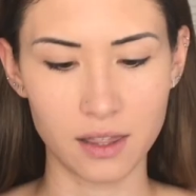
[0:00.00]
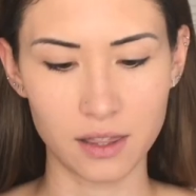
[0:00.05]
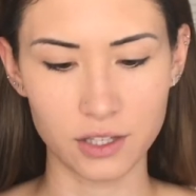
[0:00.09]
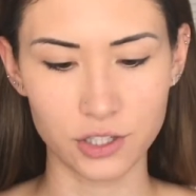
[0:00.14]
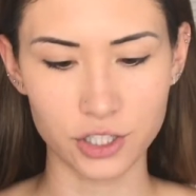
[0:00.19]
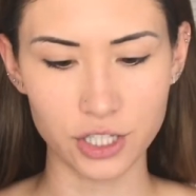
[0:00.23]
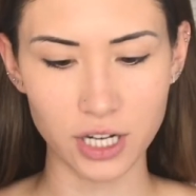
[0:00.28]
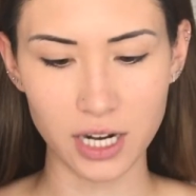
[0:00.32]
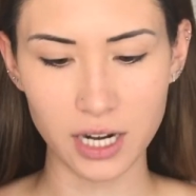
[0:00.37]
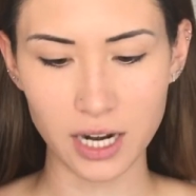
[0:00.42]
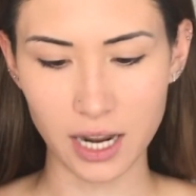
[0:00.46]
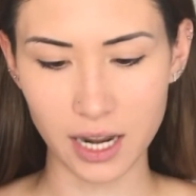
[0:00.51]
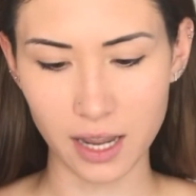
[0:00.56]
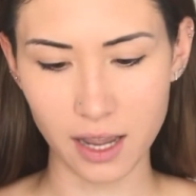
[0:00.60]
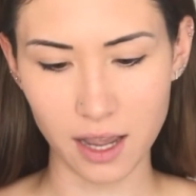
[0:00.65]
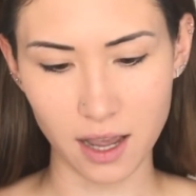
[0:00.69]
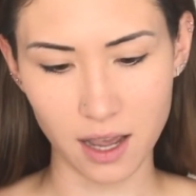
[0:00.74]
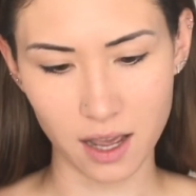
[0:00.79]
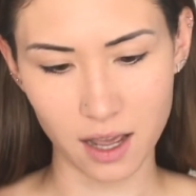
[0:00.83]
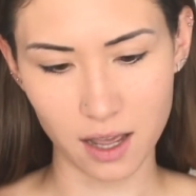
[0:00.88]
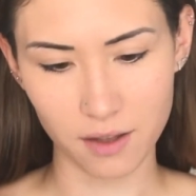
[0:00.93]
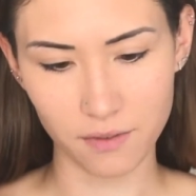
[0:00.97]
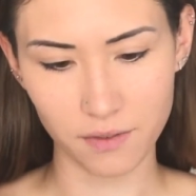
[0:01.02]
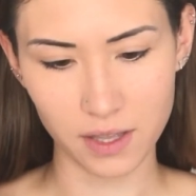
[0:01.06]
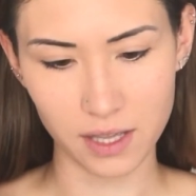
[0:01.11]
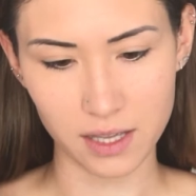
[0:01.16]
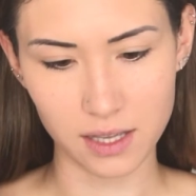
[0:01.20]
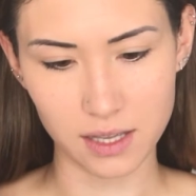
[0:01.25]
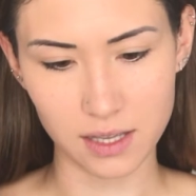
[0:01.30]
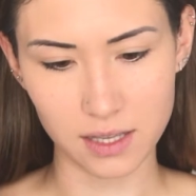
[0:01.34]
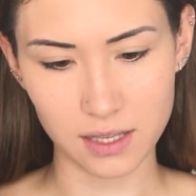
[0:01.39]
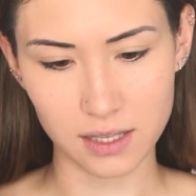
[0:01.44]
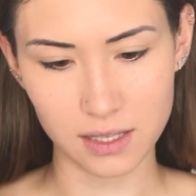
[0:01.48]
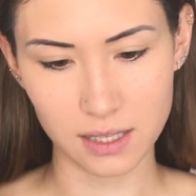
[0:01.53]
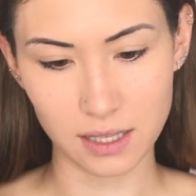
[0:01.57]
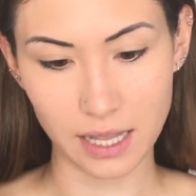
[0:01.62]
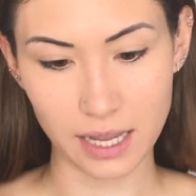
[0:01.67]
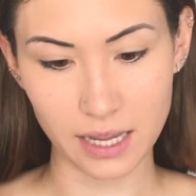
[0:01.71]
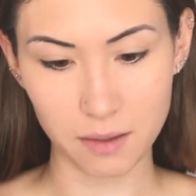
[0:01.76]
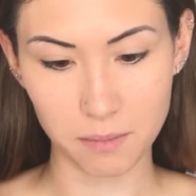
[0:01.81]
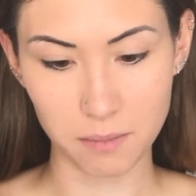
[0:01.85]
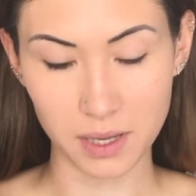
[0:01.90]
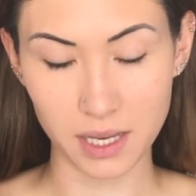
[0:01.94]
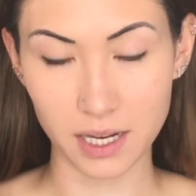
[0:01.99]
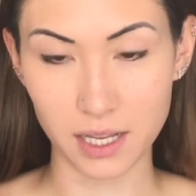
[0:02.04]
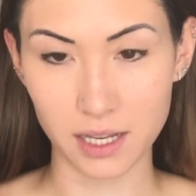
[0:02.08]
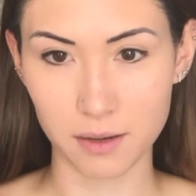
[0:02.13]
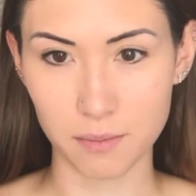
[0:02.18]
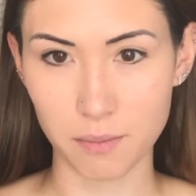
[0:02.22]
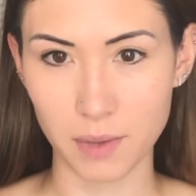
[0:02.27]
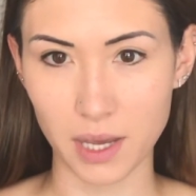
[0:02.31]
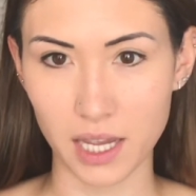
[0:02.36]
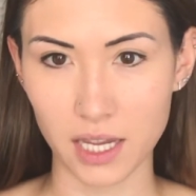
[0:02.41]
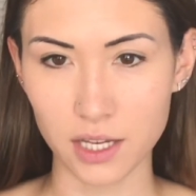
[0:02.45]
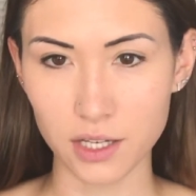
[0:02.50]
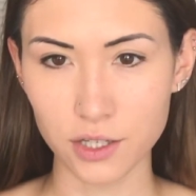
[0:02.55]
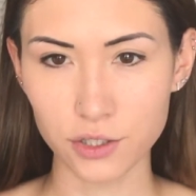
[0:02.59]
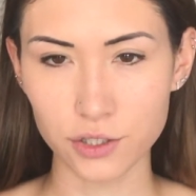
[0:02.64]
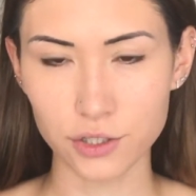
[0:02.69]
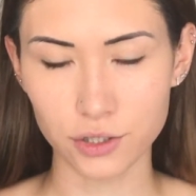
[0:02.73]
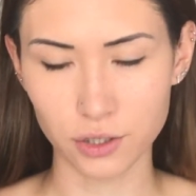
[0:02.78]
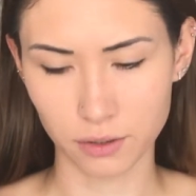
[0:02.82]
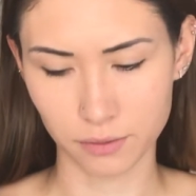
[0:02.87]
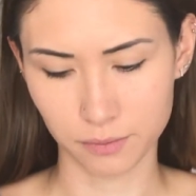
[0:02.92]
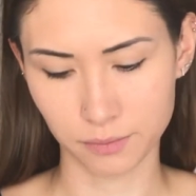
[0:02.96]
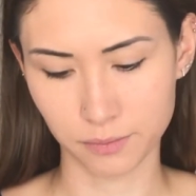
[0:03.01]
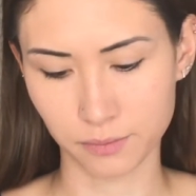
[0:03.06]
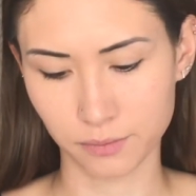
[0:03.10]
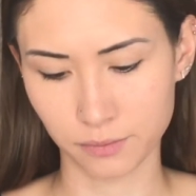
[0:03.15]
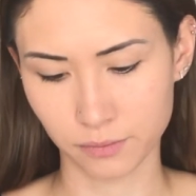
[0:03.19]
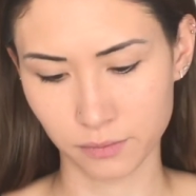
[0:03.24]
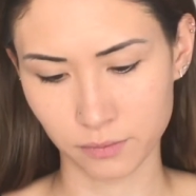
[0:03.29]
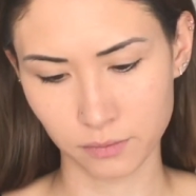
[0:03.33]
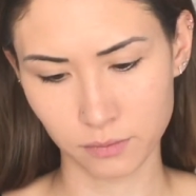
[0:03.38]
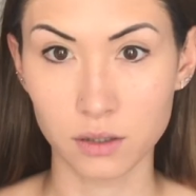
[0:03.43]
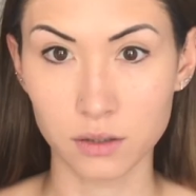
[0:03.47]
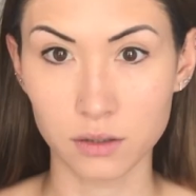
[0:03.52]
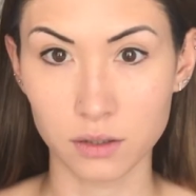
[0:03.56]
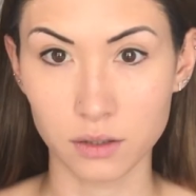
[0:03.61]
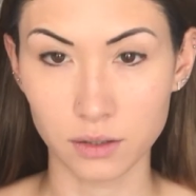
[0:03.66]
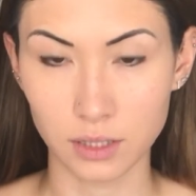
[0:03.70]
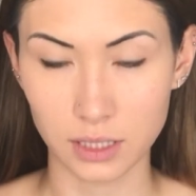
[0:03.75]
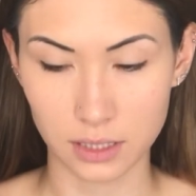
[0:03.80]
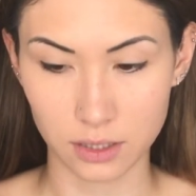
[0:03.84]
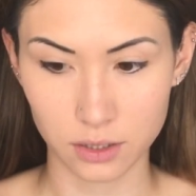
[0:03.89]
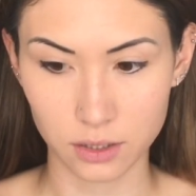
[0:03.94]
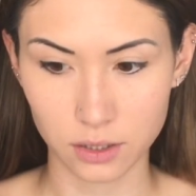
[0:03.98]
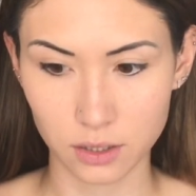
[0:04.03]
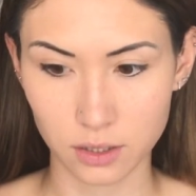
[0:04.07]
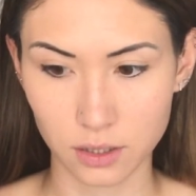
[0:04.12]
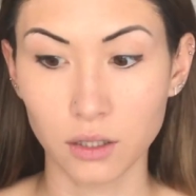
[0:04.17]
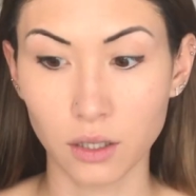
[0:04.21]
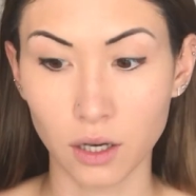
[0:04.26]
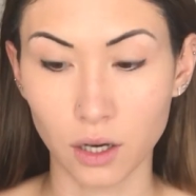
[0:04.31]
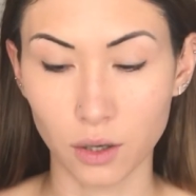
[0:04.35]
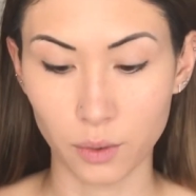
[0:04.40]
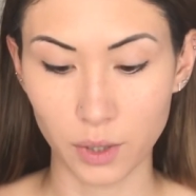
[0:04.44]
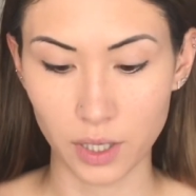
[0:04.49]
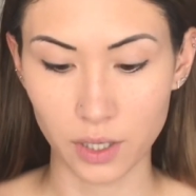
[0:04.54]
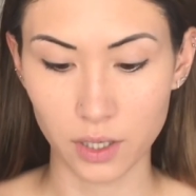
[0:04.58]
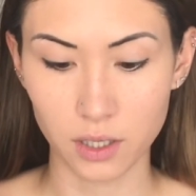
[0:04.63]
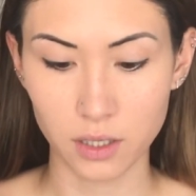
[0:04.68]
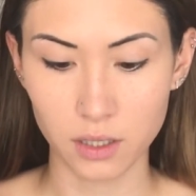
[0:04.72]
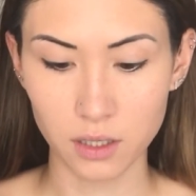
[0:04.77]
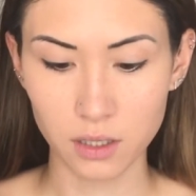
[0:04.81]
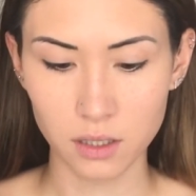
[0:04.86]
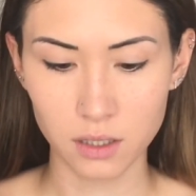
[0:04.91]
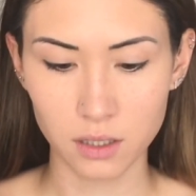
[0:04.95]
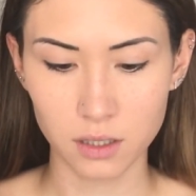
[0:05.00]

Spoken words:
and the shade I have is light medium beige. So let's go in.